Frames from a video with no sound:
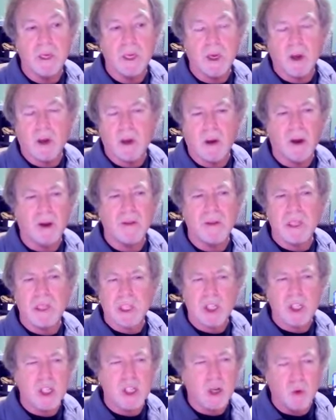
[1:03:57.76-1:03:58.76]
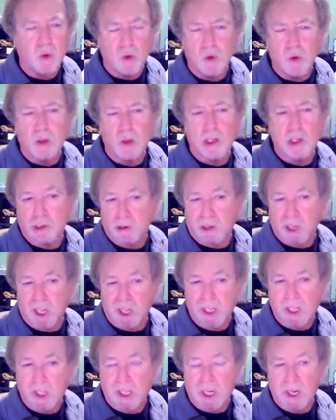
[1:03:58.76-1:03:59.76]
all the school
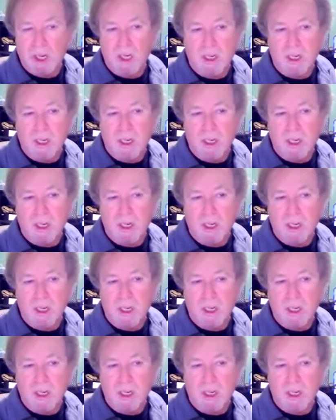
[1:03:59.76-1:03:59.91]
shootings that had